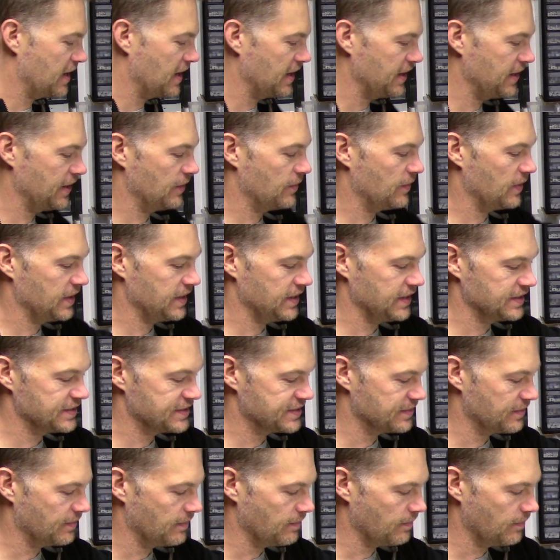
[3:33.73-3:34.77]
I know I need
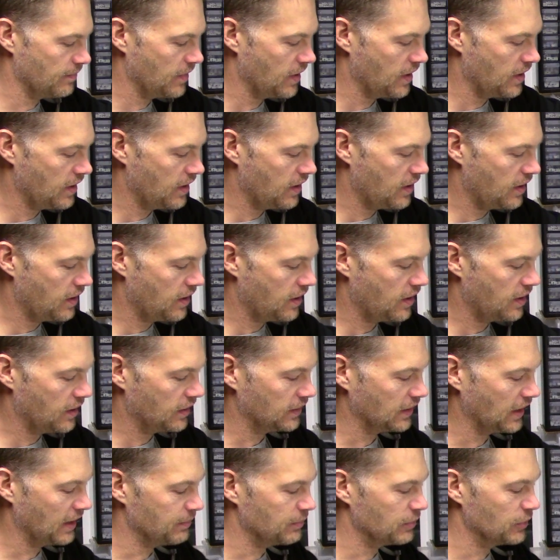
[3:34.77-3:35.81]
some
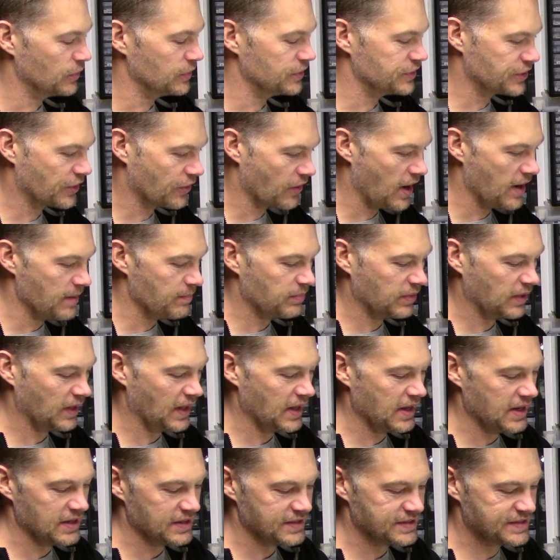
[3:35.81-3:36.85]
light bluish gray
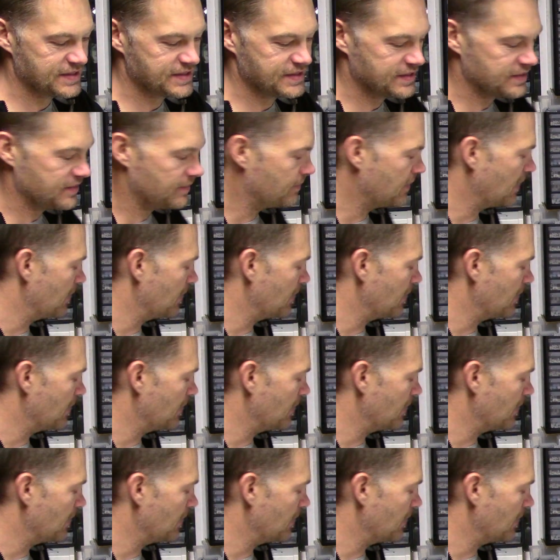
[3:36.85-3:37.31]
plates,